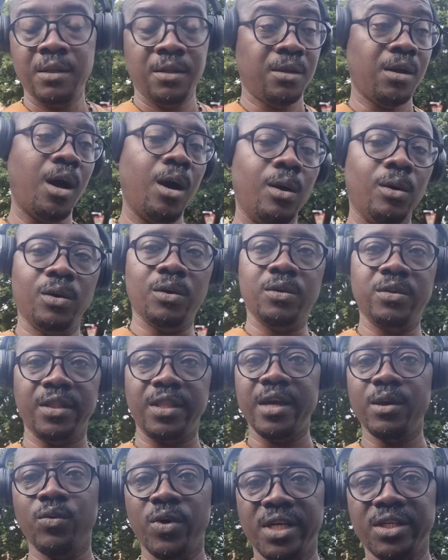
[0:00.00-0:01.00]
oh, they
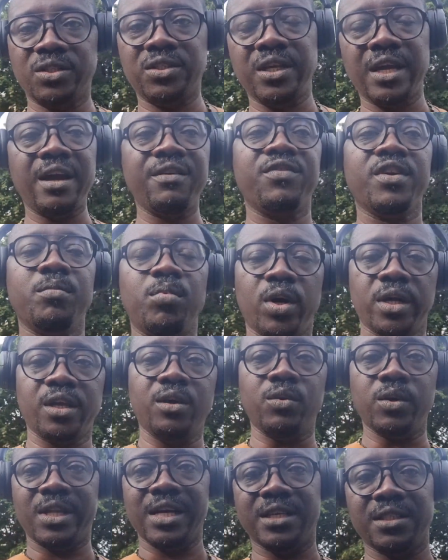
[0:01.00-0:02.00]
wish everybody
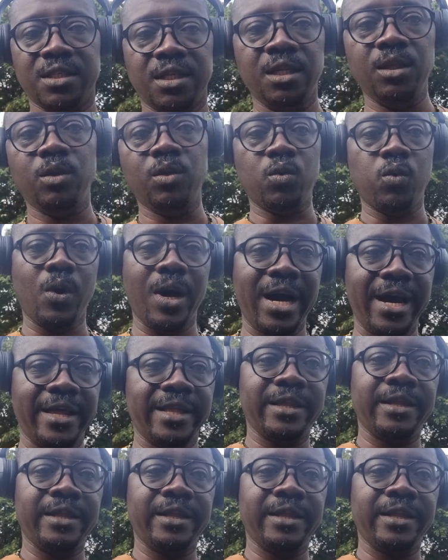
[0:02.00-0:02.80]
who doesn't look white